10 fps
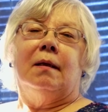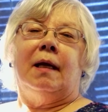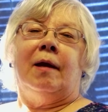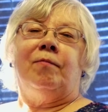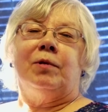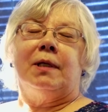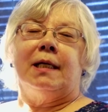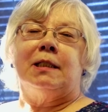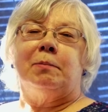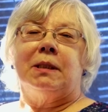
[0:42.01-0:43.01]

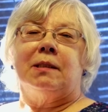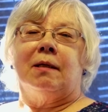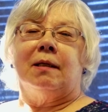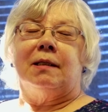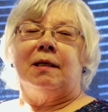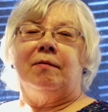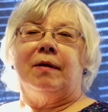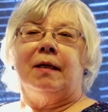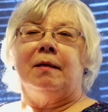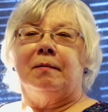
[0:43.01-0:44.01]
Advertisements on the
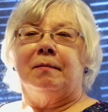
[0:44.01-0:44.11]
TV.